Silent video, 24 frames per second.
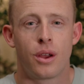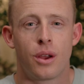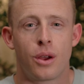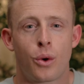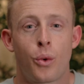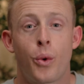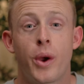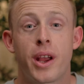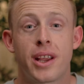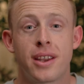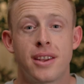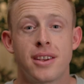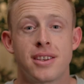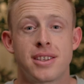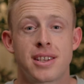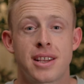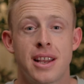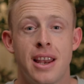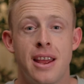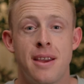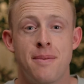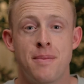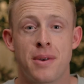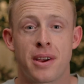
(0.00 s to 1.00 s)
Quick
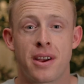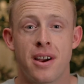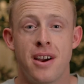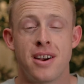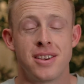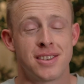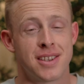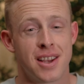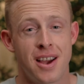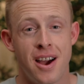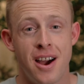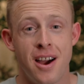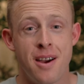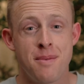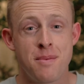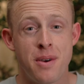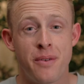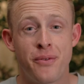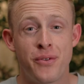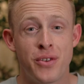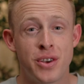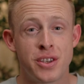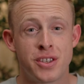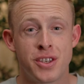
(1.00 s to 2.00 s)
disclaimer, guys, I'm a
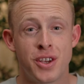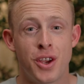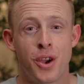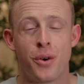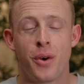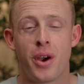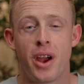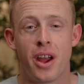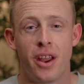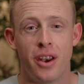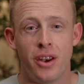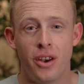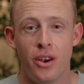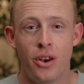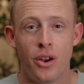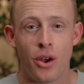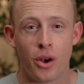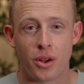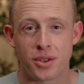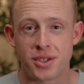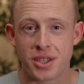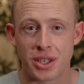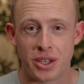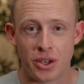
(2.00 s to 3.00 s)
physio,
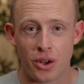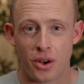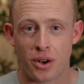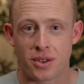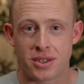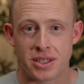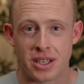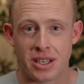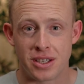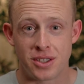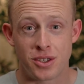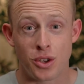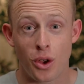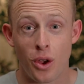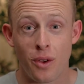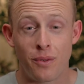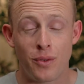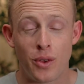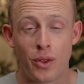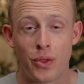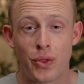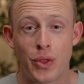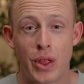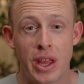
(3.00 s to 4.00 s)
not a doctor. So
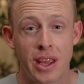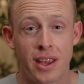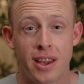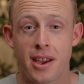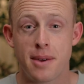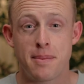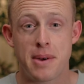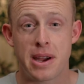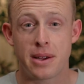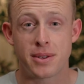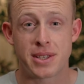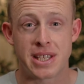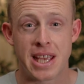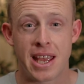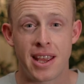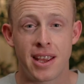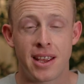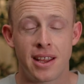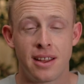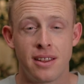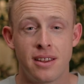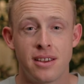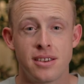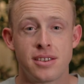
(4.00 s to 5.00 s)
if you're thinking about
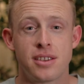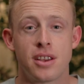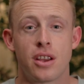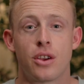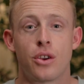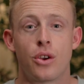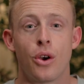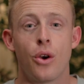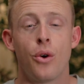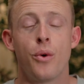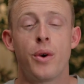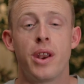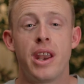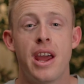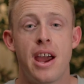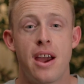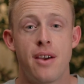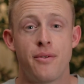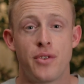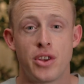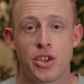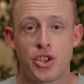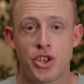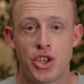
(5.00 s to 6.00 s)
taking this, go and
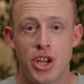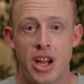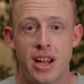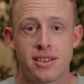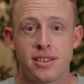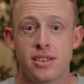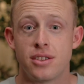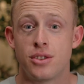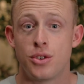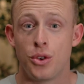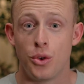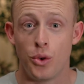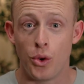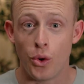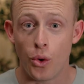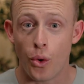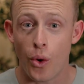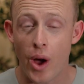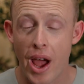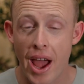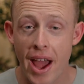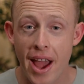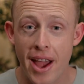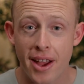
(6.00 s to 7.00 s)
have a chat to
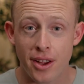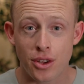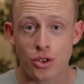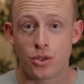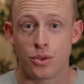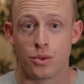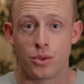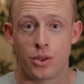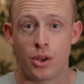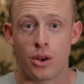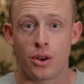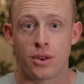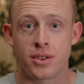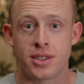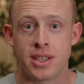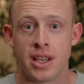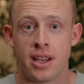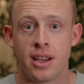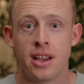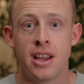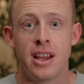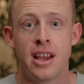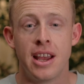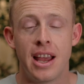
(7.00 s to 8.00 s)
your actual
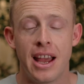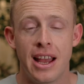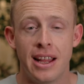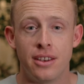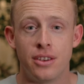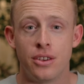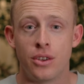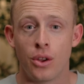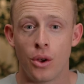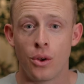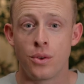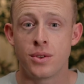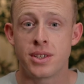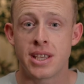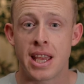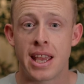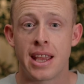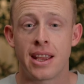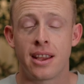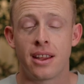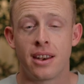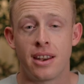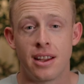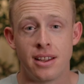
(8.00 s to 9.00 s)
doctor and don't
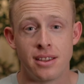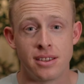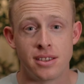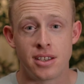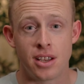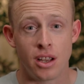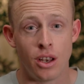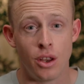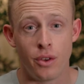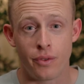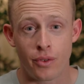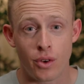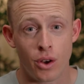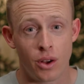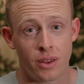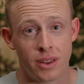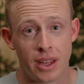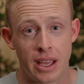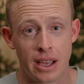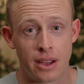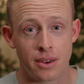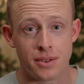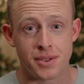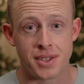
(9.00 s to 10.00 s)
take it until you've got
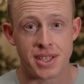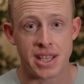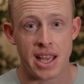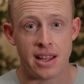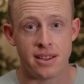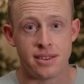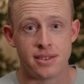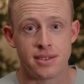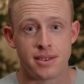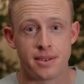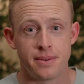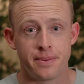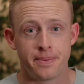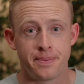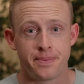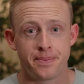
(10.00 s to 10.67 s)
their consent.